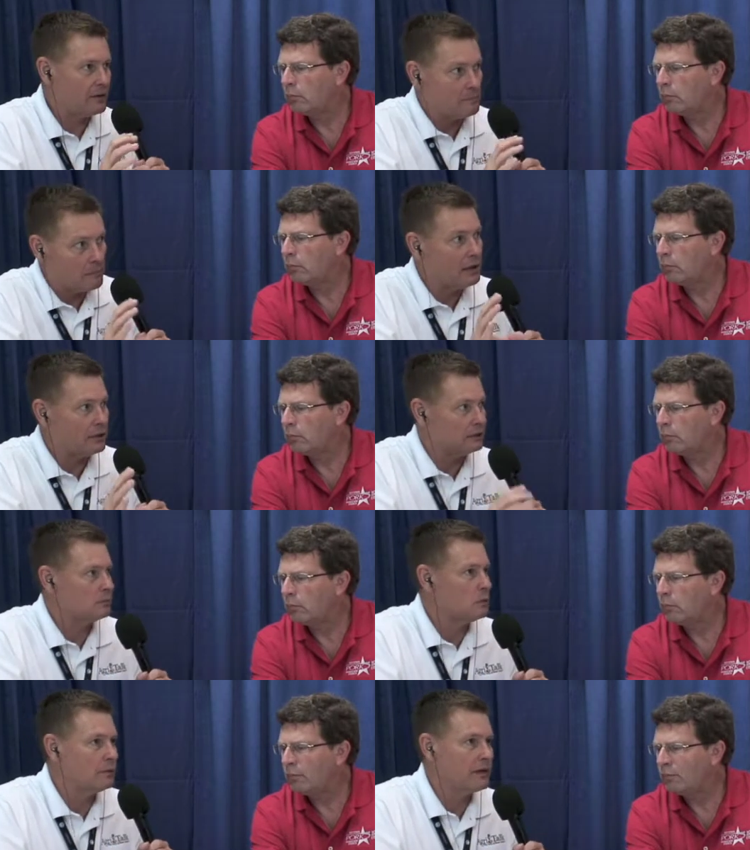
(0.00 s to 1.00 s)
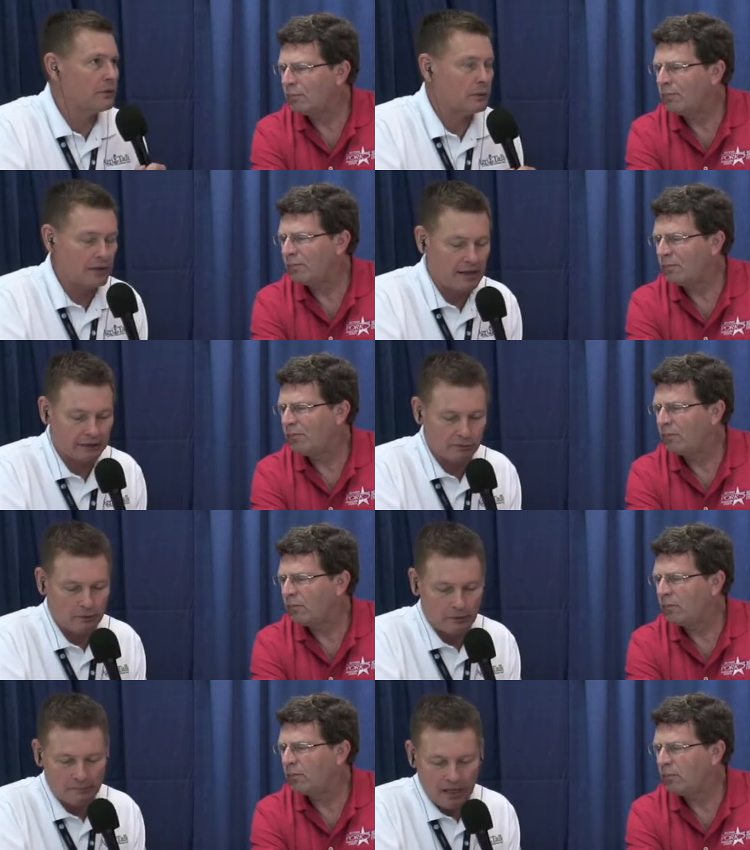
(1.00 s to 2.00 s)
Speaker 1: buzz moving through the
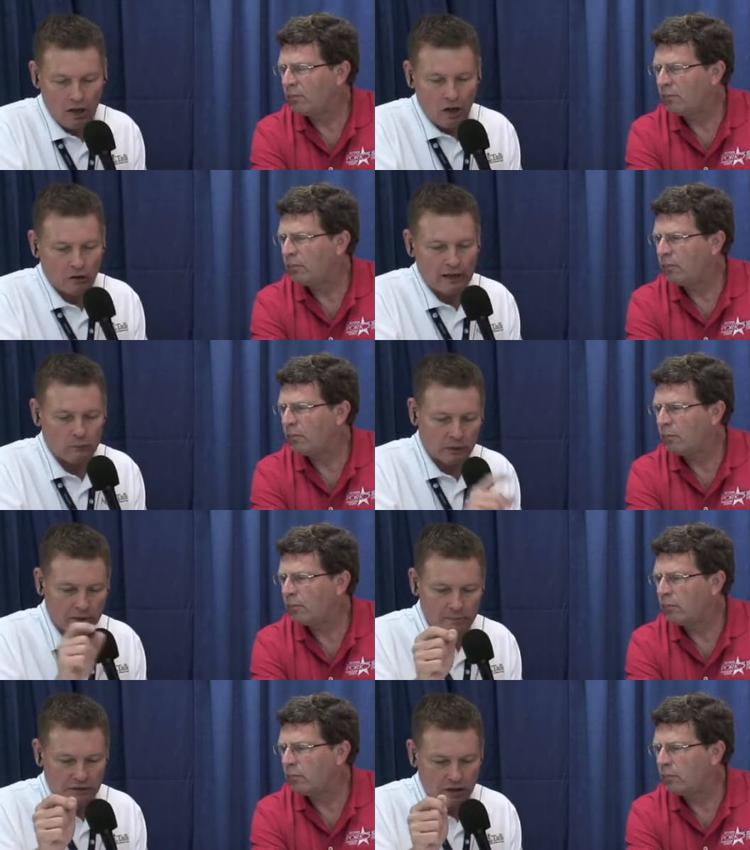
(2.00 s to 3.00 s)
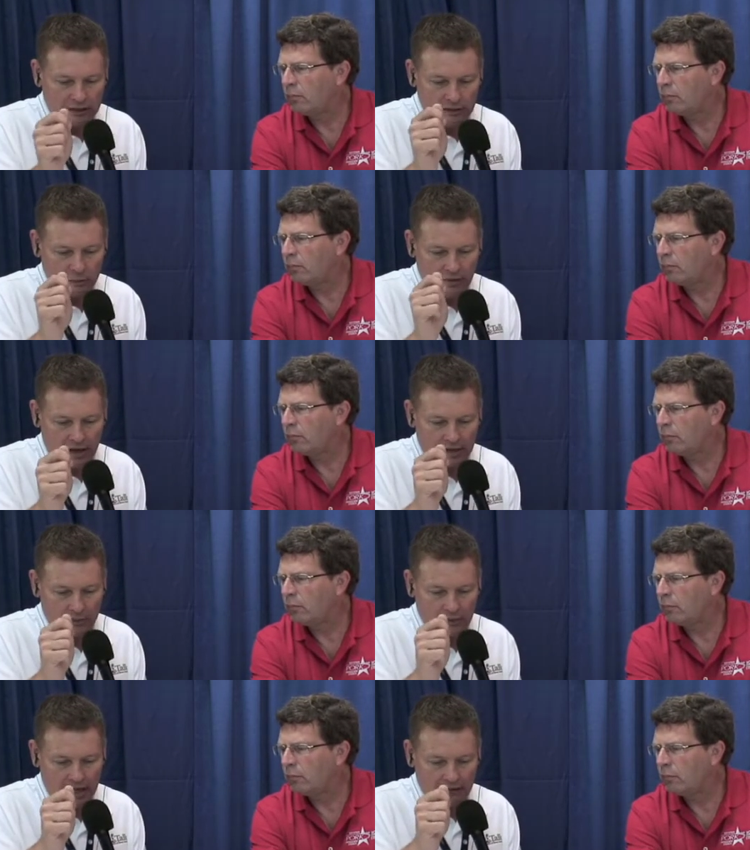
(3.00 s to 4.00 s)
expo. All right, we're going to be talking with Iowa
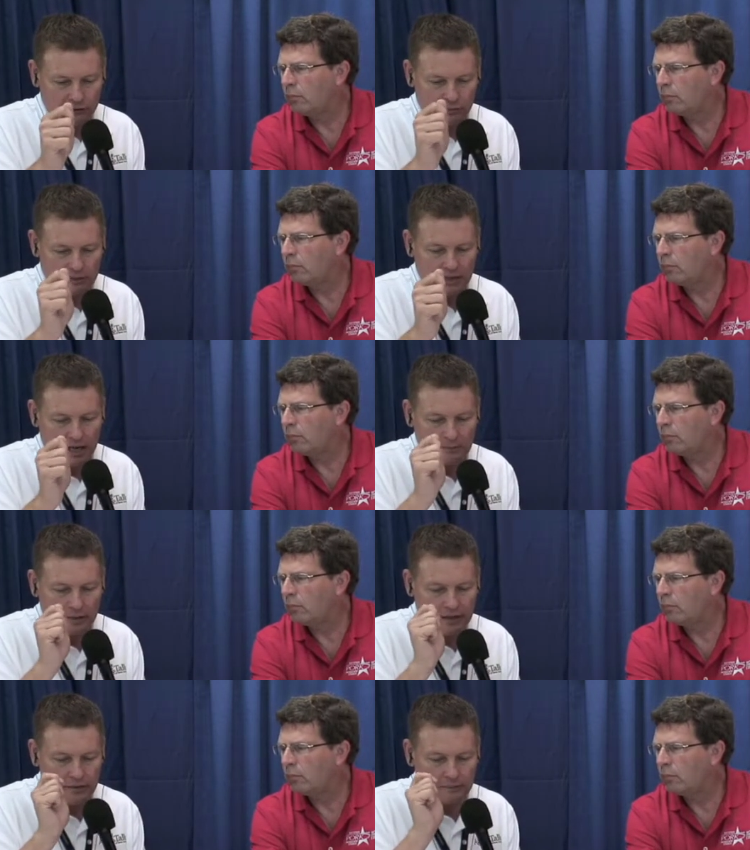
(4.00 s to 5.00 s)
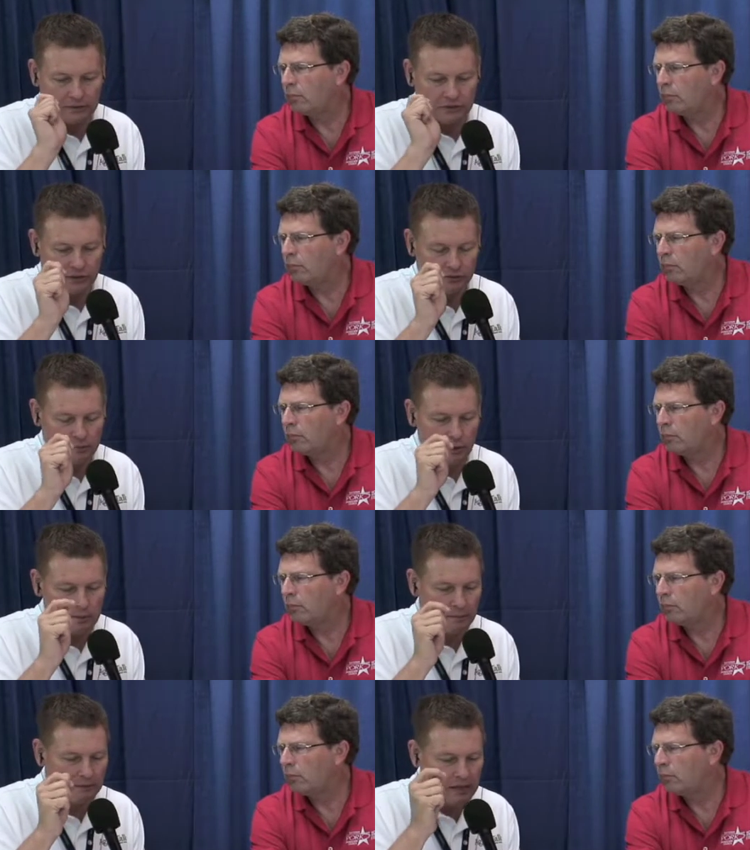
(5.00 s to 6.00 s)
Congressman Tom Latham in just a moment,
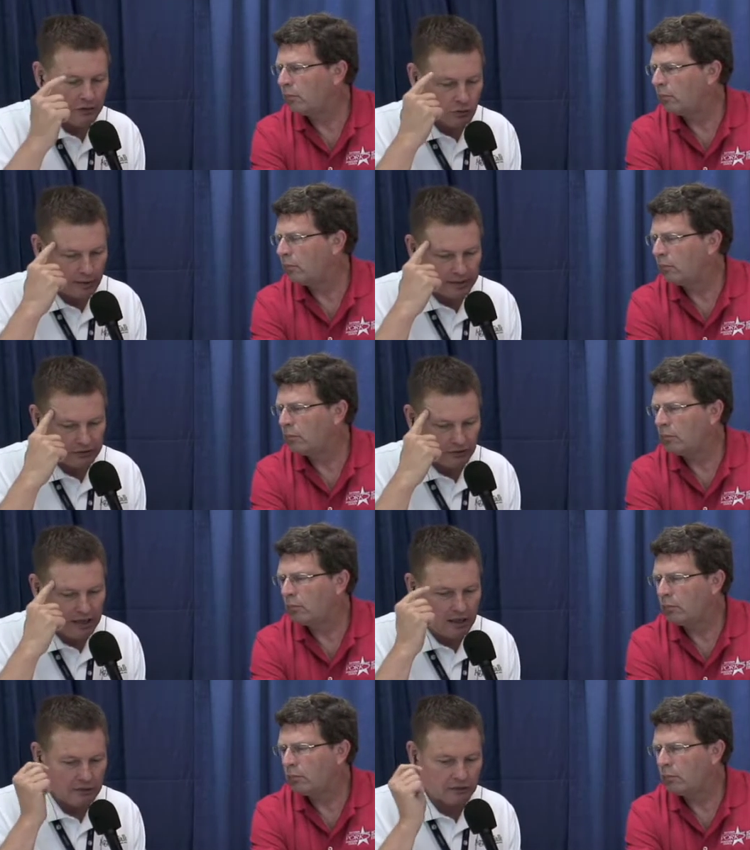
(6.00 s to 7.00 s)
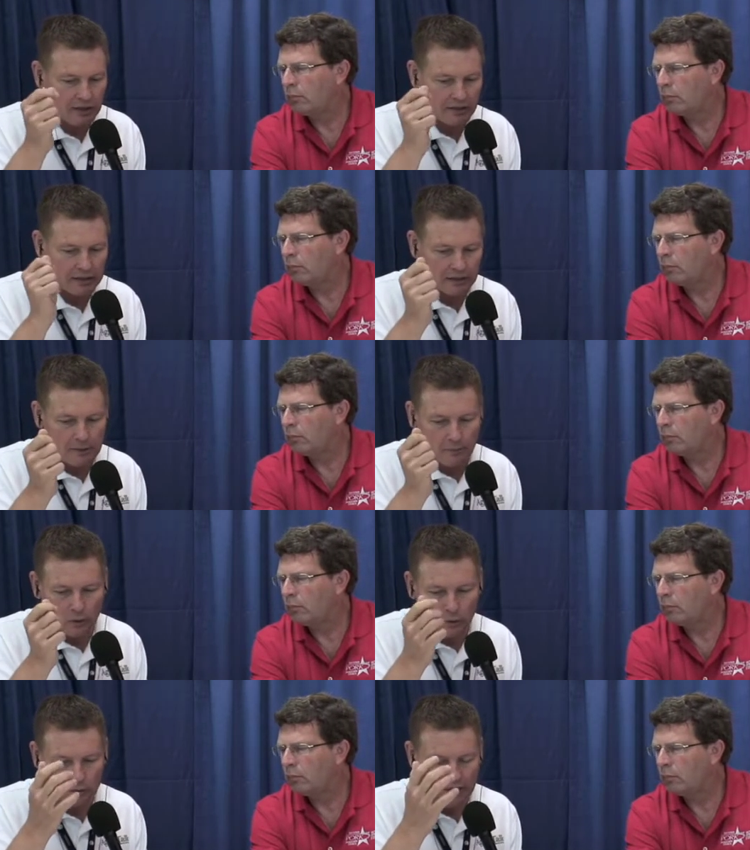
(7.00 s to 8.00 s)
but joining us now is Larry
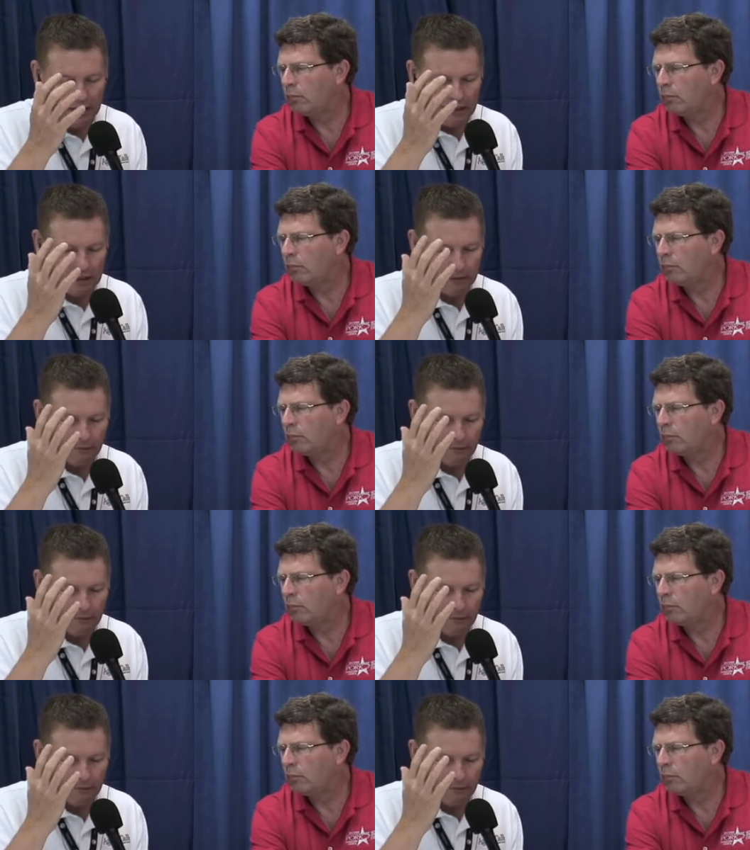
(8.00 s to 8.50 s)
Liepold, uh,